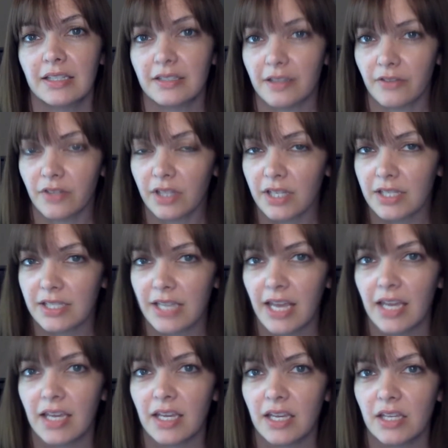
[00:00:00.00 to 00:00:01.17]
definitely
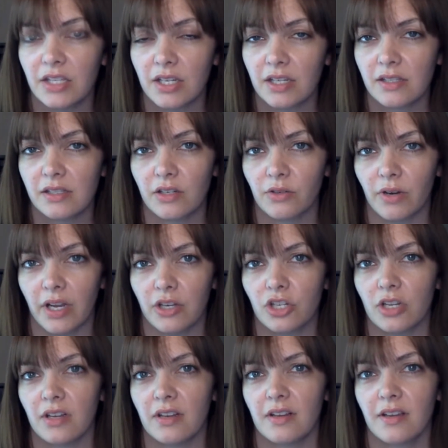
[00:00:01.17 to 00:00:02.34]
take into
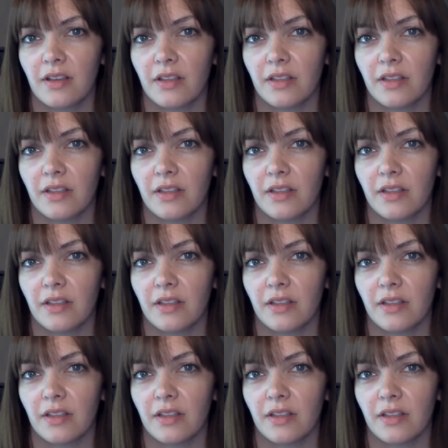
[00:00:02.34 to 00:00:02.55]
consideration